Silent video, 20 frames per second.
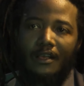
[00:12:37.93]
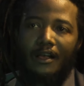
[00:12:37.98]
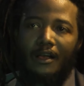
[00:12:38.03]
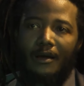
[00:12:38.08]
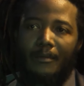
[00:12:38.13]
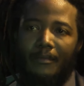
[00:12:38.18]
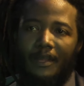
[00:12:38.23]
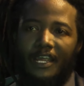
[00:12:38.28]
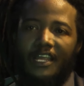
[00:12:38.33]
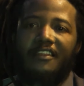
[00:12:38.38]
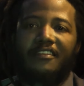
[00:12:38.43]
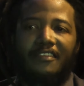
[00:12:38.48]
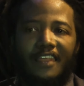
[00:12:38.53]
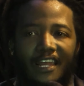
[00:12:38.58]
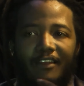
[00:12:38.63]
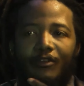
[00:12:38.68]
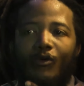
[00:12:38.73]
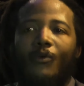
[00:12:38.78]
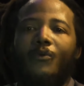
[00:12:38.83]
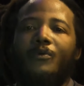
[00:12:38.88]
And
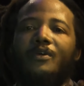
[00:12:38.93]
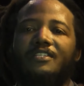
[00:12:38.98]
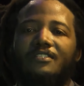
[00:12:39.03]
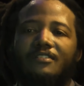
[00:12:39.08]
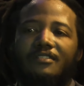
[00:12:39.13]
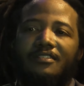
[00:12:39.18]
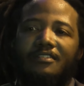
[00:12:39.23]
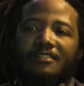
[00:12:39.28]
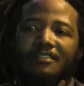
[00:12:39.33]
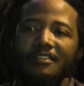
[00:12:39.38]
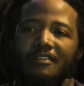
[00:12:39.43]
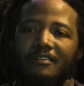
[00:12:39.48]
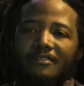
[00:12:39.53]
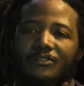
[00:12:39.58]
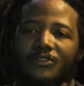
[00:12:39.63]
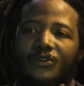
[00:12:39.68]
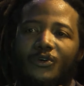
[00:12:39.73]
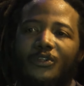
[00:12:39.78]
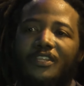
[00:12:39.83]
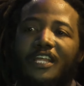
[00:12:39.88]
that always,
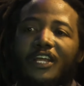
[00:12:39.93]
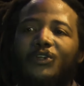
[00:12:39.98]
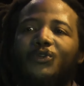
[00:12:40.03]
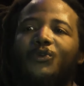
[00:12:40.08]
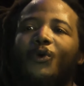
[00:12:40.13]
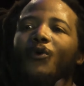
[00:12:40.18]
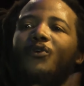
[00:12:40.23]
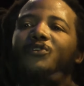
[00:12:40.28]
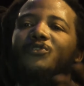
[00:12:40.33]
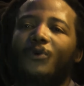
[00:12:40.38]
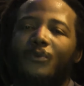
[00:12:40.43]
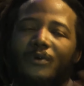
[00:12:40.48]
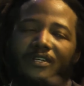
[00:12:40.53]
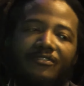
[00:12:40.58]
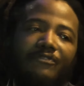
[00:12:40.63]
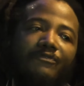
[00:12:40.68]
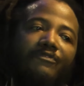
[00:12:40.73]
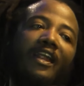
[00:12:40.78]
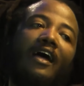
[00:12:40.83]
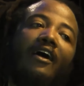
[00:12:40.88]
you know, that door is
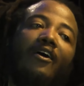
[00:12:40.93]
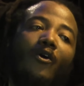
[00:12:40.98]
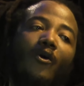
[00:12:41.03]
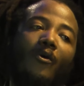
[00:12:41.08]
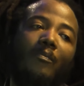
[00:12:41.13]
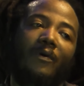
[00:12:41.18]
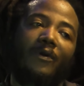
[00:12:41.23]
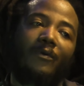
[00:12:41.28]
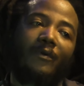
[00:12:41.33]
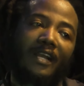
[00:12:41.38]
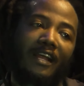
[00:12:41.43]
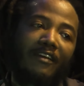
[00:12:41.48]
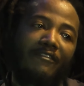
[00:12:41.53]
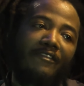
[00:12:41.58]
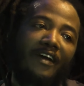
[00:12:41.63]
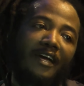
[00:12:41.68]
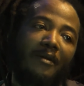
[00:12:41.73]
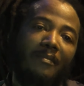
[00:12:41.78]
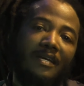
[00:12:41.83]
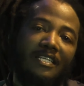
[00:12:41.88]
always flung open when I
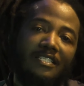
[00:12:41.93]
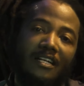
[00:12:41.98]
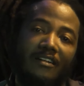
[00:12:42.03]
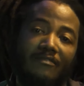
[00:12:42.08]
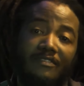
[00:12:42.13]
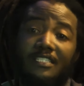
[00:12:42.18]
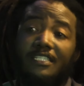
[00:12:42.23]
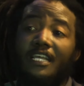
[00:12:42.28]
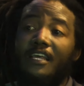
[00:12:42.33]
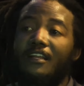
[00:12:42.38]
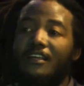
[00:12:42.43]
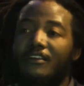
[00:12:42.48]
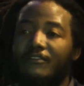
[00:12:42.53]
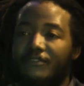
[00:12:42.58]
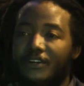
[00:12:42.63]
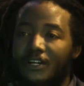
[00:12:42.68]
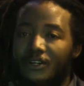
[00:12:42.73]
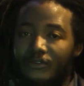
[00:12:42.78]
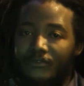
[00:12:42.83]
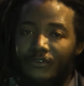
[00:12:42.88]
find myself standing in
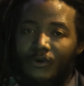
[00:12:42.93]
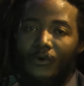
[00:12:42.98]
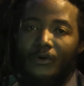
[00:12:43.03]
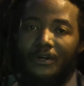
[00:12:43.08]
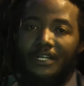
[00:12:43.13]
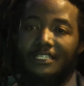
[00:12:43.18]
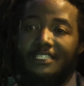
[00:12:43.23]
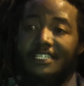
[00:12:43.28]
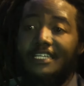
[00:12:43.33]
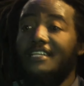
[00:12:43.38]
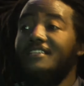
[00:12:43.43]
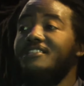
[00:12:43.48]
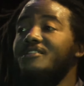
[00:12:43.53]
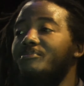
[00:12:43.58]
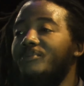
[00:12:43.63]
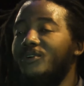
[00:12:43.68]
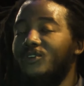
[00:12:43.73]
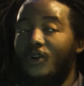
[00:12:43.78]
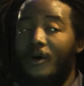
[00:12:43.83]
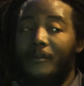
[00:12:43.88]
front of an audience that
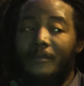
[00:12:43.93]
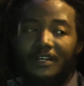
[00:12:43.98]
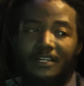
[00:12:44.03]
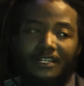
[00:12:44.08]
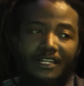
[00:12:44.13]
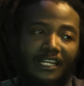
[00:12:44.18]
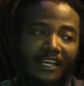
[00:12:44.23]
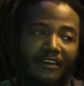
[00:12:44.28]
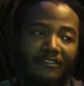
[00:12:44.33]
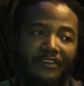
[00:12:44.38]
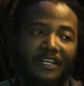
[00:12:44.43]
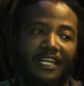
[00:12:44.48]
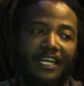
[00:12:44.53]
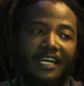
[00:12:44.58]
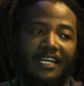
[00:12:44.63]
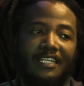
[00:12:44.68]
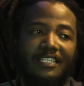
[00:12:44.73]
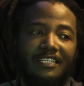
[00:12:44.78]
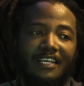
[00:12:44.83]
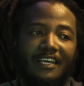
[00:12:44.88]
isn't predominantly
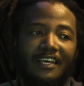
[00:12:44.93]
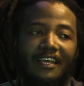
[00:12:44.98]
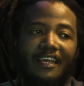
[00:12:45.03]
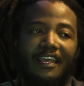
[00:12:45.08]
Afrikaans.